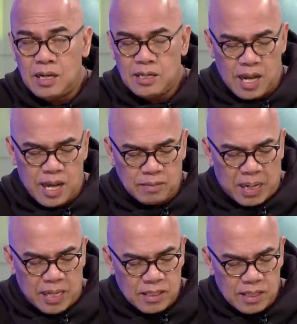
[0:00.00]
the
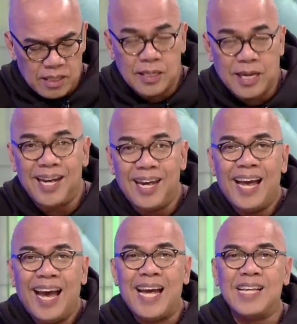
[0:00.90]
headbutt. Okay?
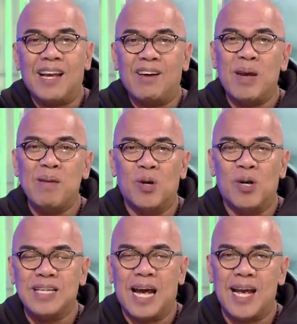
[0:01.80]
I still have my
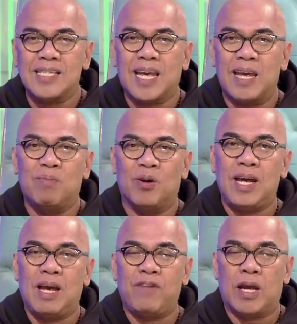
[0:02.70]
book, Nana is Gay
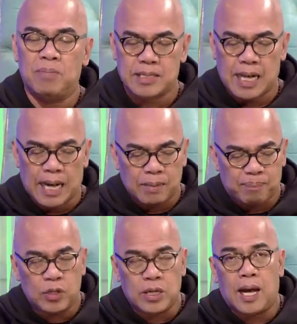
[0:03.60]
Boy, available sa lahat
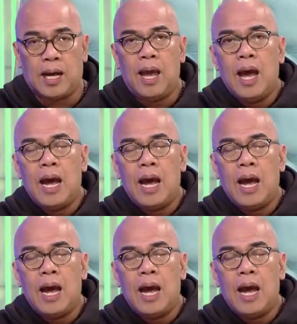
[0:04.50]
po ng